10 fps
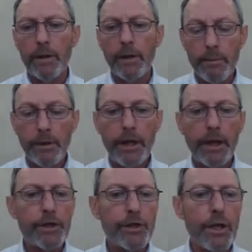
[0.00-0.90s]

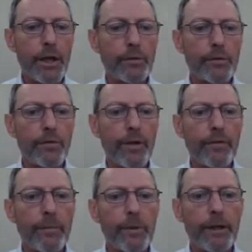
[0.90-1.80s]
communication channels for
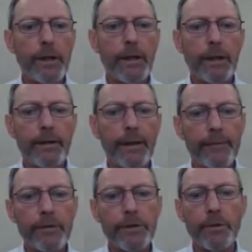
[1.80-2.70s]
everybody. They have
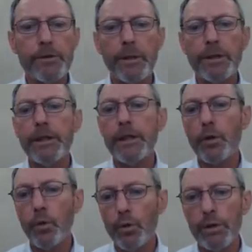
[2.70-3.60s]
the responsibility to
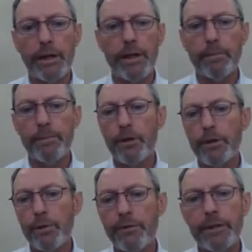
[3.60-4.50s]
coordinate the approach to